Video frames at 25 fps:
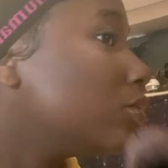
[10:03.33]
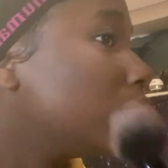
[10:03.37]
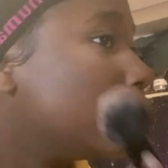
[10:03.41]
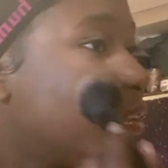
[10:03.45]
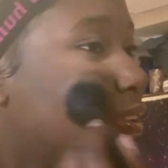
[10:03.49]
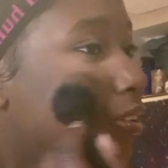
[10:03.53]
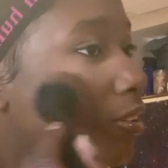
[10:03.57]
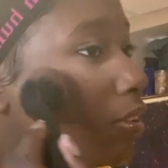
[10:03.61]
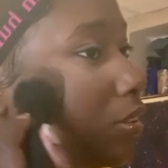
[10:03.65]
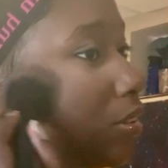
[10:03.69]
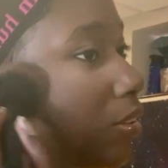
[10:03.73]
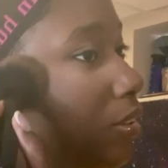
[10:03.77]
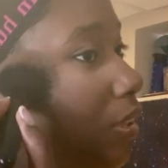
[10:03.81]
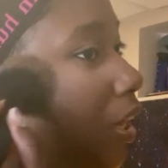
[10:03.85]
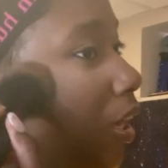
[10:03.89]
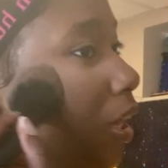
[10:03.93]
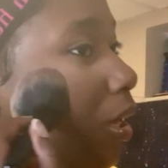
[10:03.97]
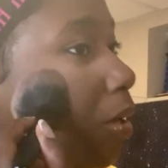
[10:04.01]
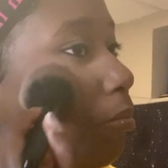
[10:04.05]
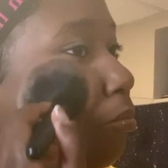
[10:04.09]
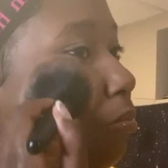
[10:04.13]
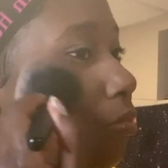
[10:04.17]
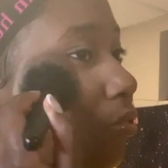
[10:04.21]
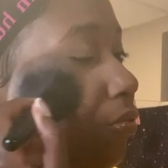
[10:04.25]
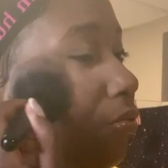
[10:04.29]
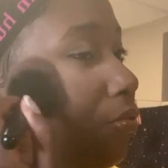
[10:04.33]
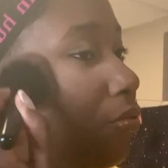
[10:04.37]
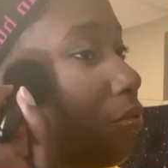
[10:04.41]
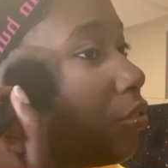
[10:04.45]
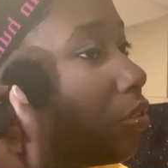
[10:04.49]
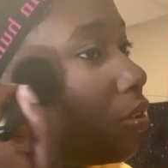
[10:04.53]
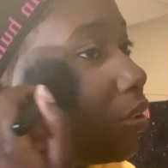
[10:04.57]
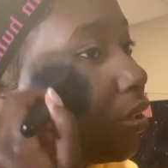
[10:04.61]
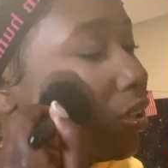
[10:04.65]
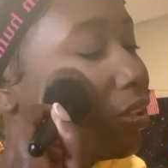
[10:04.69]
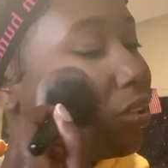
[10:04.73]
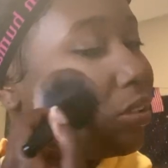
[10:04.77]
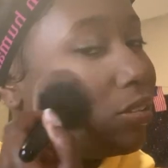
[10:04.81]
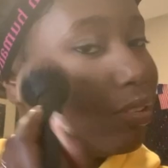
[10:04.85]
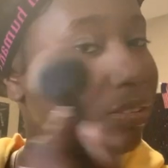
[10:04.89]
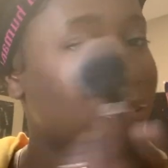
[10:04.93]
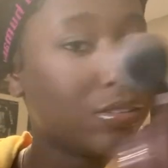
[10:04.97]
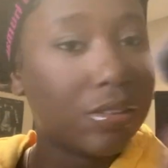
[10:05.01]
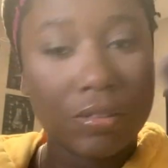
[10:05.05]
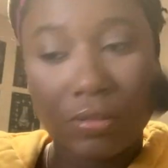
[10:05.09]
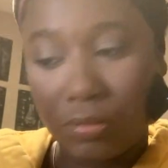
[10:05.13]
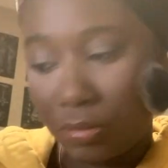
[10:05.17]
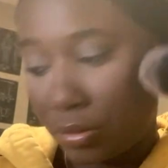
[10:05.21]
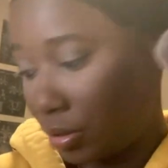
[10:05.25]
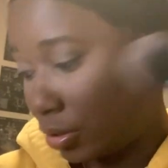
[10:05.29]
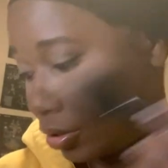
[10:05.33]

just ate before this, so